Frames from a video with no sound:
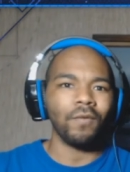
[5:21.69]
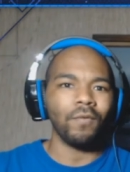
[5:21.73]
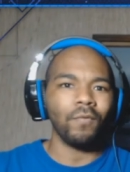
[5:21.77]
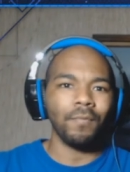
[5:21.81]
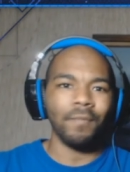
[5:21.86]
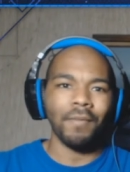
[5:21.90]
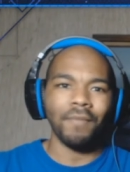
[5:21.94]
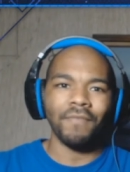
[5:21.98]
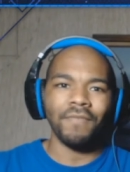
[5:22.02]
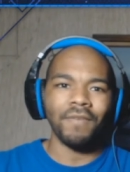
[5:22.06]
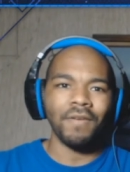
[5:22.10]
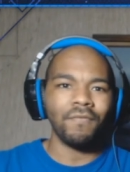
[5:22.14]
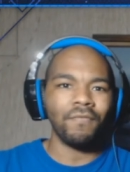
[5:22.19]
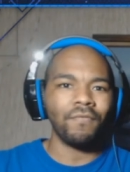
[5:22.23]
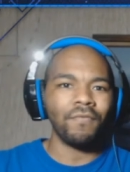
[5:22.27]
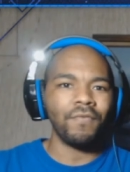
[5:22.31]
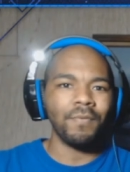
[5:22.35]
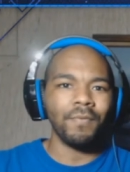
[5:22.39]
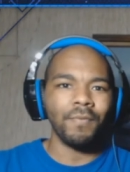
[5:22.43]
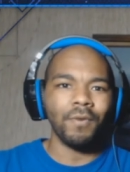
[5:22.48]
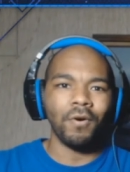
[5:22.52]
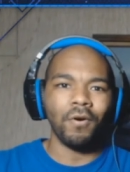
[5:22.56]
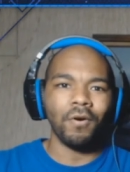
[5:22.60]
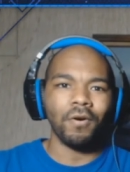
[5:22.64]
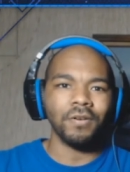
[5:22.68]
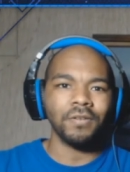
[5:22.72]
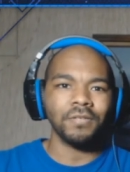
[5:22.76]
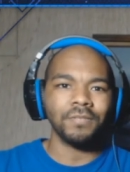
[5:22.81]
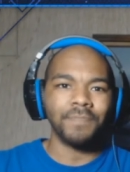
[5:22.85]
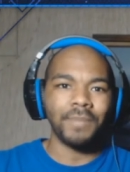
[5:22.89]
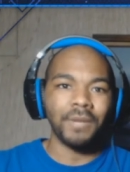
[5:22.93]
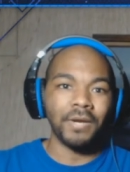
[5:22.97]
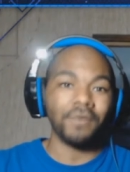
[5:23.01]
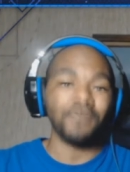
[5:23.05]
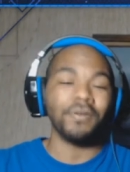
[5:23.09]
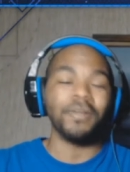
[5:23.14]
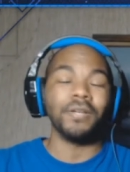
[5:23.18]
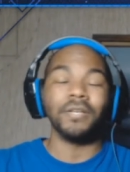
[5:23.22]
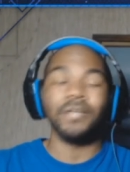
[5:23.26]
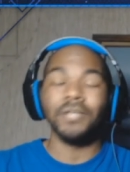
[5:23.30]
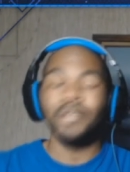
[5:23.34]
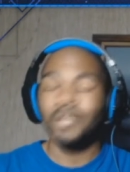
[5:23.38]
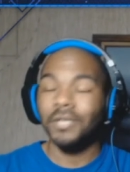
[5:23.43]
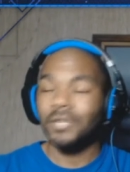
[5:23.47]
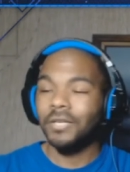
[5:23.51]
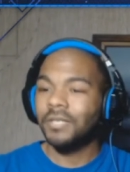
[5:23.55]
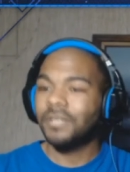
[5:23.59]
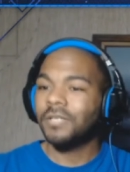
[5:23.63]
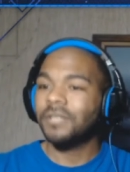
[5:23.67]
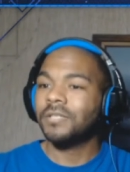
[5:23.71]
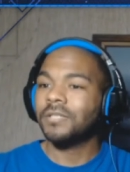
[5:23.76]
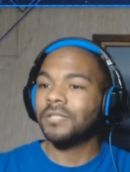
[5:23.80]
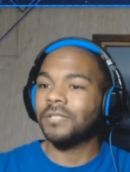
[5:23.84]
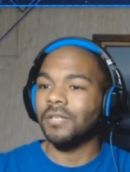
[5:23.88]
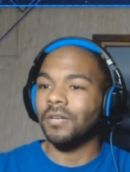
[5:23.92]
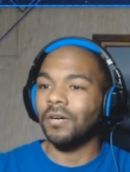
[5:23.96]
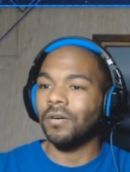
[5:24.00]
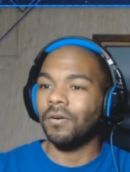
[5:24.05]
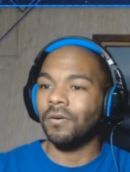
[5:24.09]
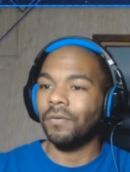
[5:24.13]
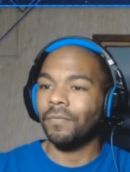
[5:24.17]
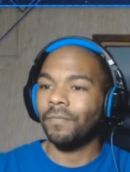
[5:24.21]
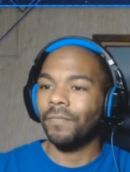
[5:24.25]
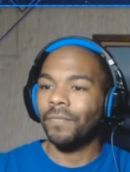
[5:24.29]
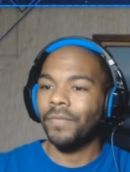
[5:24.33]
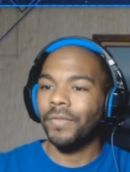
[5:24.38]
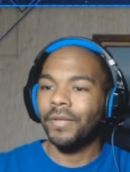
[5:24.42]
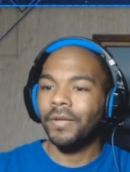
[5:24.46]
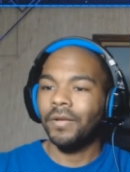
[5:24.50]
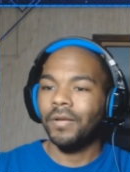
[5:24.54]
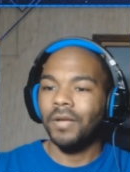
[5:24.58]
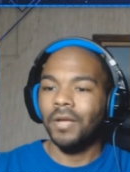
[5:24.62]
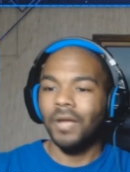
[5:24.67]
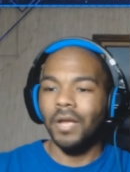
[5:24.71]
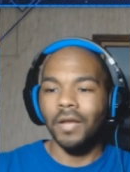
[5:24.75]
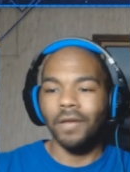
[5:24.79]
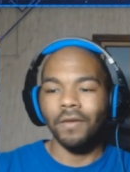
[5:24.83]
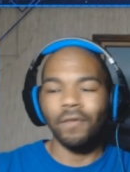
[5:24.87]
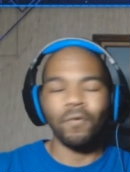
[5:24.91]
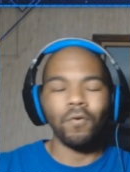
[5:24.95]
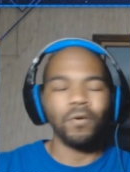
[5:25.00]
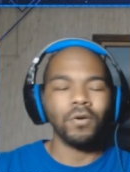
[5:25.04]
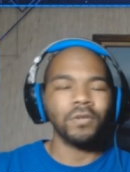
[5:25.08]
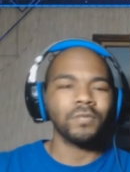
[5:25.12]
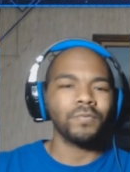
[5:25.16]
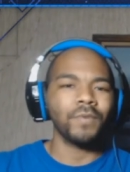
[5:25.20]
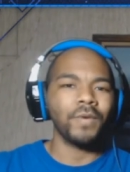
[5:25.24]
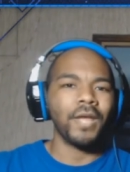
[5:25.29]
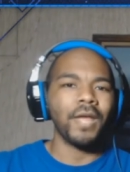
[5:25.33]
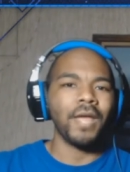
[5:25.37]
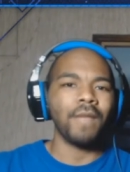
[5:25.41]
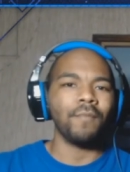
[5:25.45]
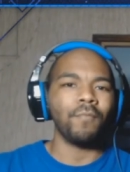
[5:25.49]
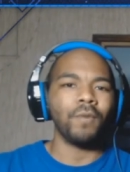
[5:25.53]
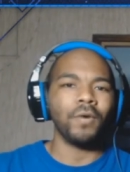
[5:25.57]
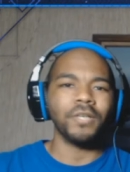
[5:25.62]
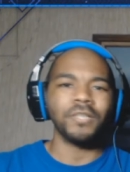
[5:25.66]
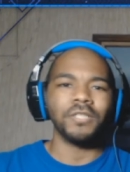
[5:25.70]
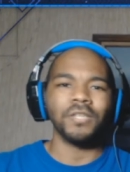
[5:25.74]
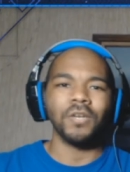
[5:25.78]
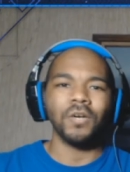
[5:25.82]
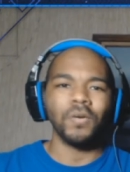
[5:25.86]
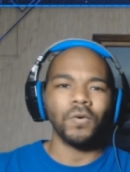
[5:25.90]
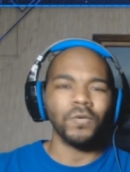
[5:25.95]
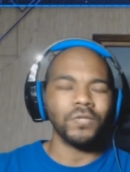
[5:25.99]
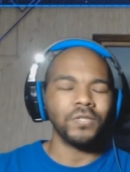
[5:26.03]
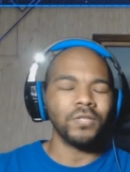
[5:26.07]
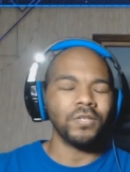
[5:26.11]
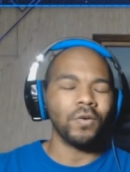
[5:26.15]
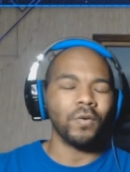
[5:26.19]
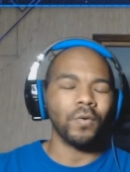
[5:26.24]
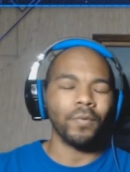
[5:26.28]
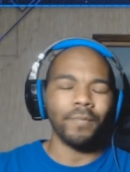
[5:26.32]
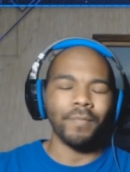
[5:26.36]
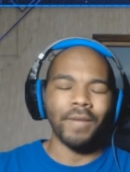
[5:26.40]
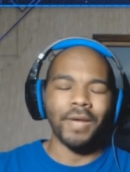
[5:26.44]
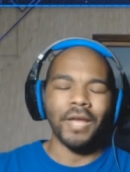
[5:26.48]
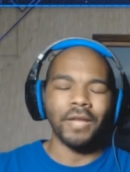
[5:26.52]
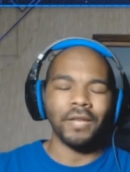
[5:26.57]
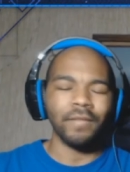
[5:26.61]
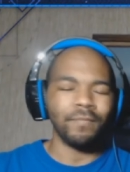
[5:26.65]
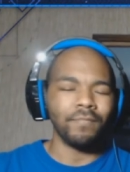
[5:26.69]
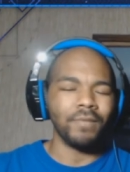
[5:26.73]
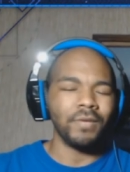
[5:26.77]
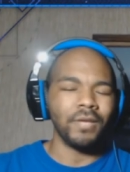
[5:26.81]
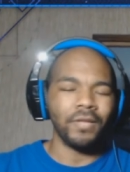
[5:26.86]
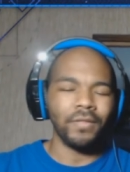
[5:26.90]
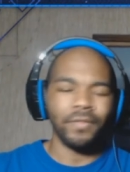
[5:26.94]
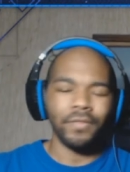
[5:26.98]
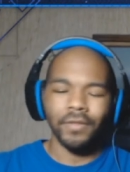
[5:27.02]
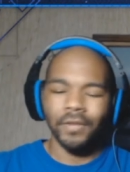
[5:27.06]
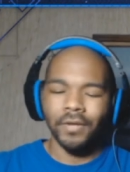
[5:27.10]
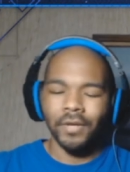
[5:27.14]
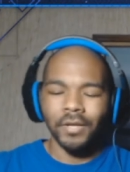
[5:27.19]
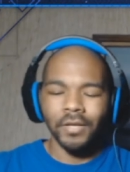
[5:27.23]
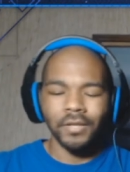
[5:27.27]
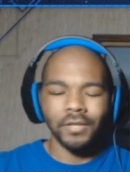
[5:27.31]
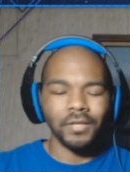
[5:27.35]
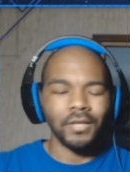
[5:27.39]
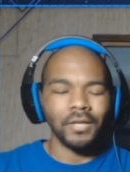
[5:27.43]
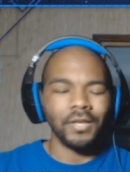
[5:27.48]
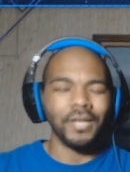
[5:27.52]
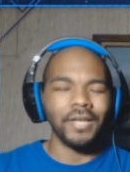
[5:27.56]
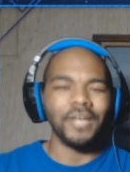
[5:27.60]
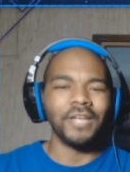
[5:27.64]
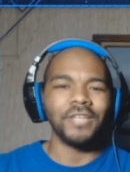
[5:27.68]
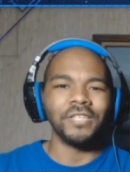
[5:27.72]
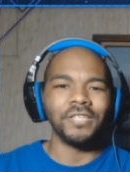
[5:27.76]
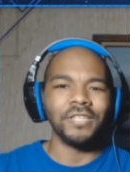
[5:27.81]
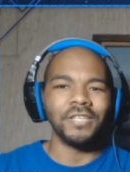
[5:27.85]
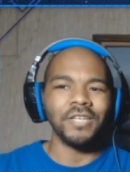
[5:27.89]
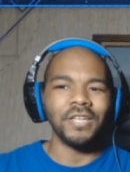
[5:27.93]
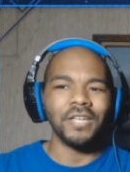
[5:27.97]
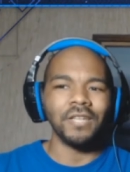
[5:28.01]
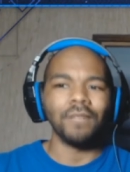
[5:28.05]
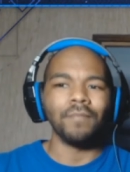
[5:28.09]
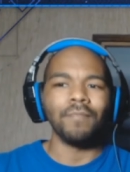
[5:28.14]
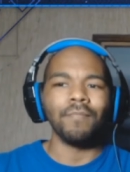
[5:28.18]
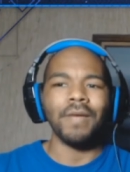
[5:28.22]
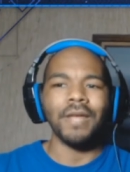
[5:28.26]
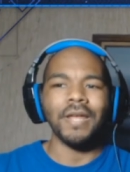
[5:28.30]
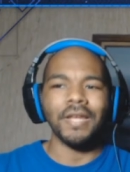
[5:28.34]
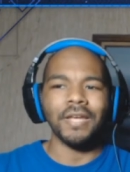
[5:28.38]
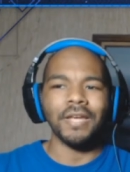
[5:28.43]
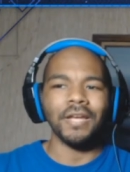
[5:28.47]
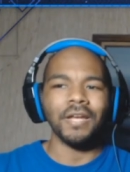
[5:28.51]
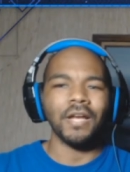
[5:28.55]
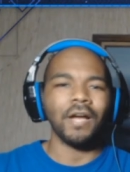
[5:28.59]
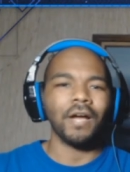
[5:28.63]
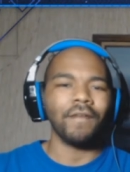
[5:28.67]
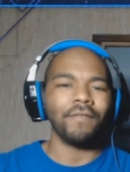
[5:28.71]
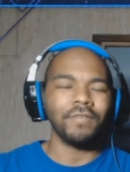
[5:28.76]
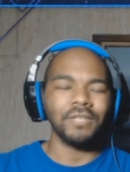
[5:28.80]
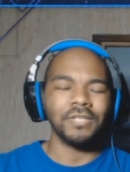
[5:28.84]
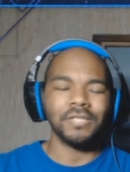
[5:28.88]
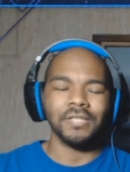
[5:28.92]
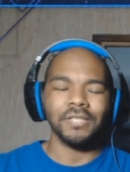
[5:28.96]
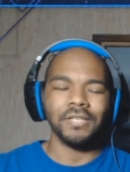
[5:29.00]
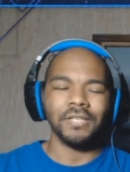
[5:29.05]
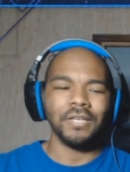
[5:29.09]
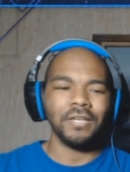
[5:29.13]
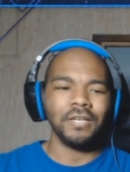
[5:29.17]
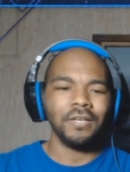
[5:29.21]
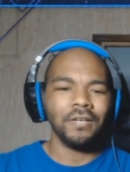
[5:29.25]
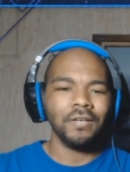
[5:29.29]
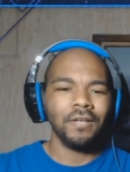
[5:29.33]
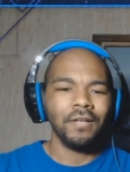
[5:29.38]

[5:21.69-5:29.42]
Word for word: Well, my favorite female artist, period. So, and of course with GameboyJones, Jones, you know, the man, the myth, the legend in the making, obviously.